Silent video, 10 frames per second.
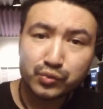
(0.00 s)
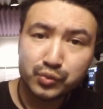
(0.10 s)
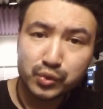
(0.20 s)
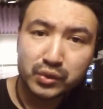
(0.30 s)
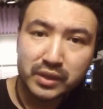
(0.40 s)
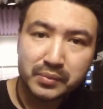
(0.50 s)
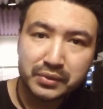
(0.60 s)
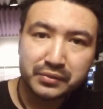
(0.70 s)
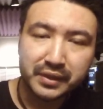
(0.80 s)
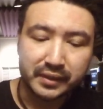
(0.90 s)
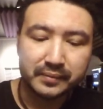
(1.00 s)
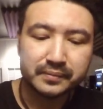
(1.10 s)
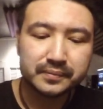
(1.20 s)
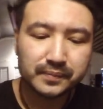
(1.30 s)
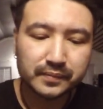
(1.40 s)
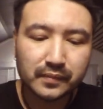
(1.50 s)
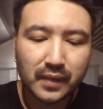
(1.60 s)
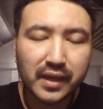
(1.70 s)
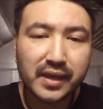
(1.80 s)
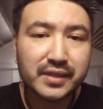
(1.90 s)
Rule number 3
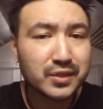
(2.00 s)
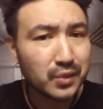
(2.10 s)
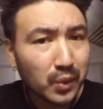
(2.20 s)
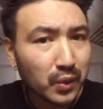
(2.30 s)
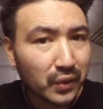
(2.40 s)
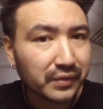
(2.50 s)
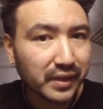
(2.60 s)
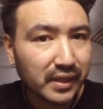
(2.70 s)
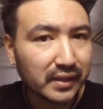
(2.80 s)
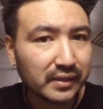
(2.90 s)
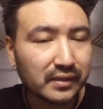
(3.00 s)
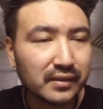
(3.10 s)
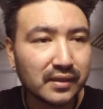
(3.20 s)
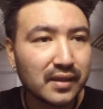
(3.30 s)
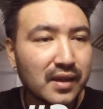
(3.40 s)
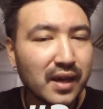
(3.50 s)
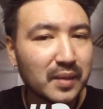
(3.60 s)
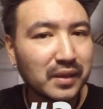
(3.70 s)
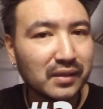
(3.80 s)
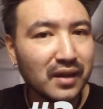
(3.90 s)
is no overeating.
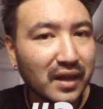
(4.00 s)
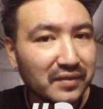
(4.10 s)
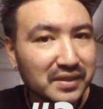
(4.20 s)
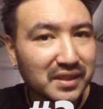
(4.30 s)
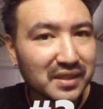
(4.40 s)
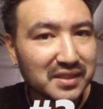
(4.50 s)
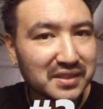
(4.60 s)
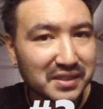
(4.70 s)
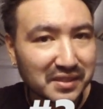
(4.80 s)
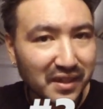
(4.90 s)
Obviously this is a